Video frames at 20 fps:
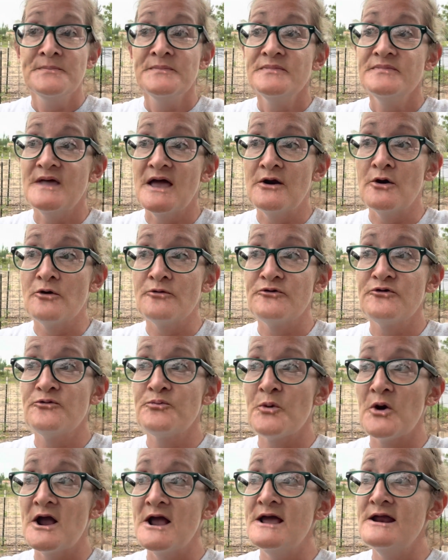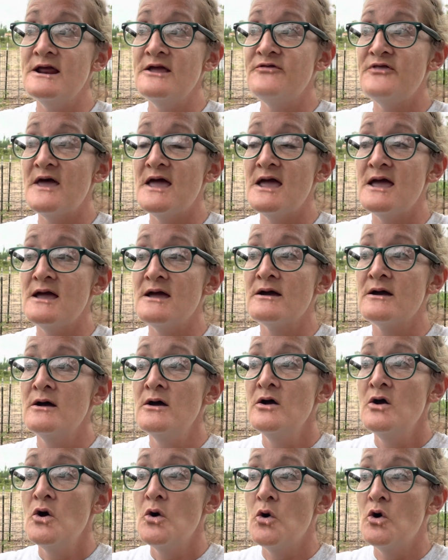They don't spray anything
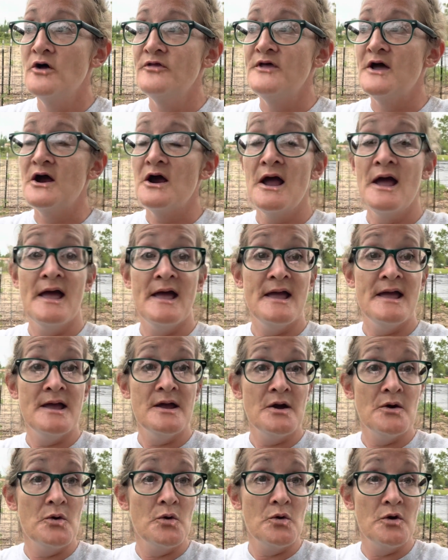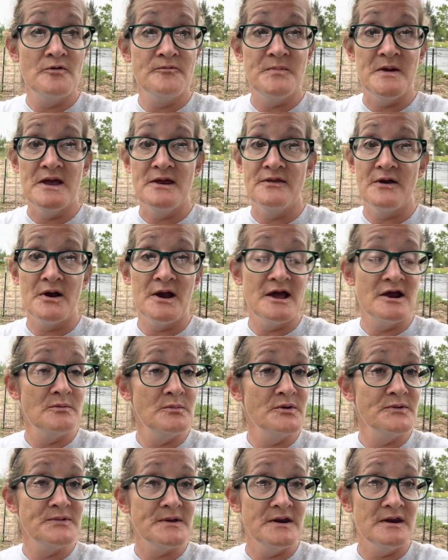on their hay or feed their
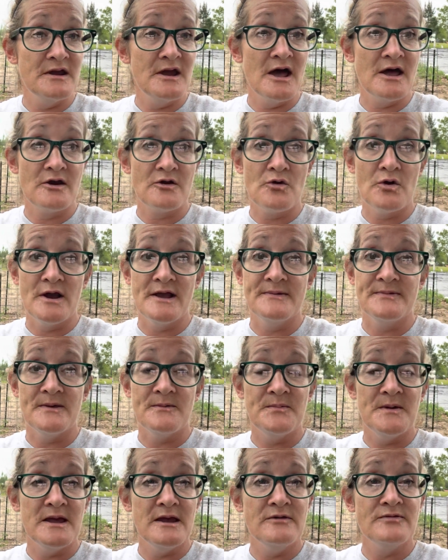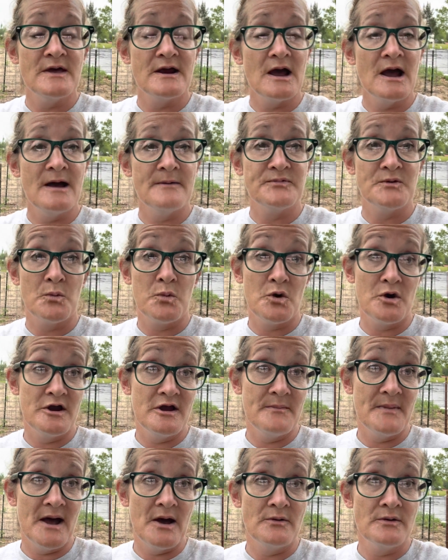animals any kind of crazy feed that I have to worry
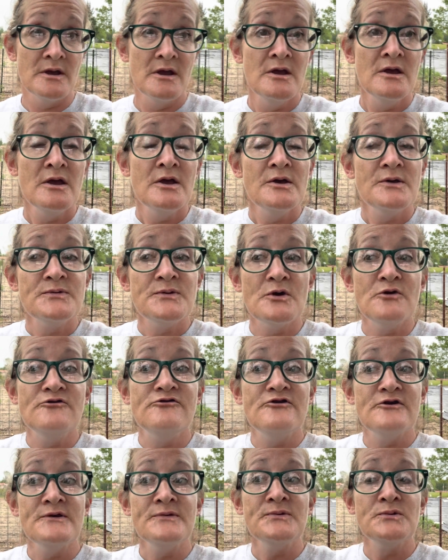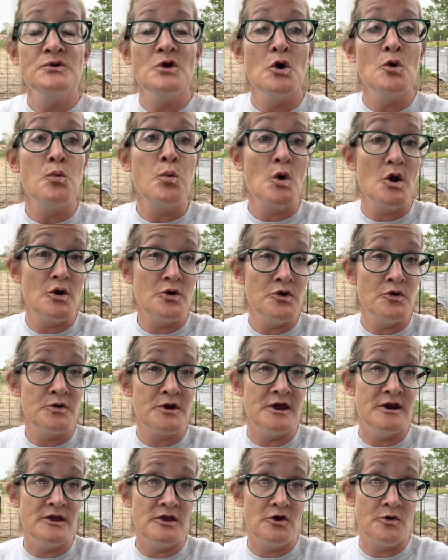about. So just know where you're
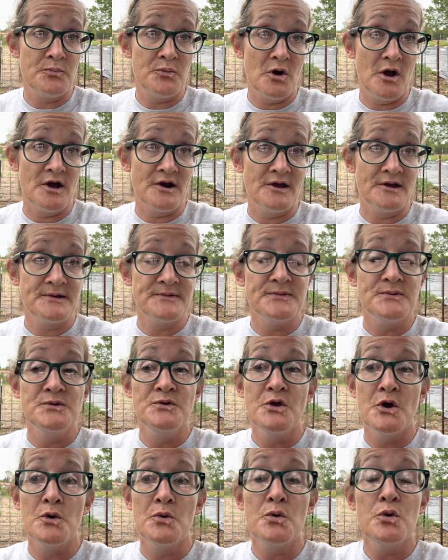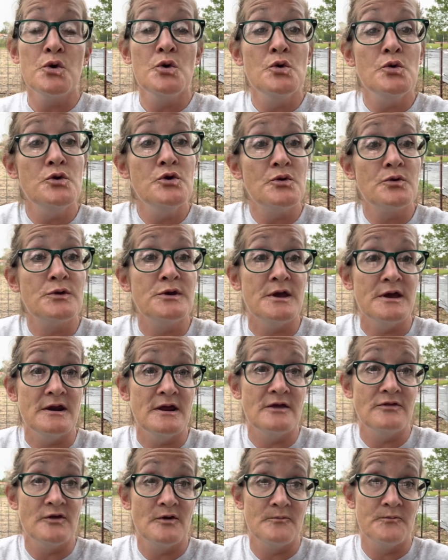getting your products, know who you're
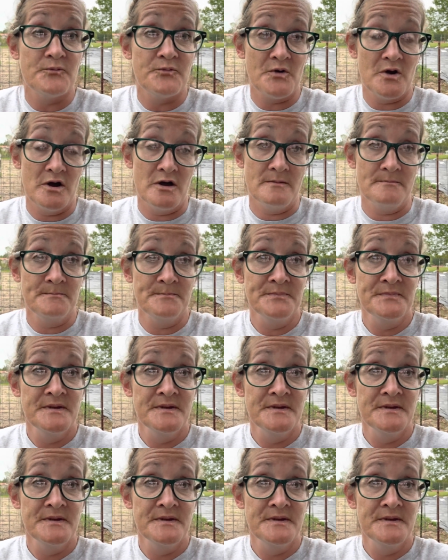getting them from,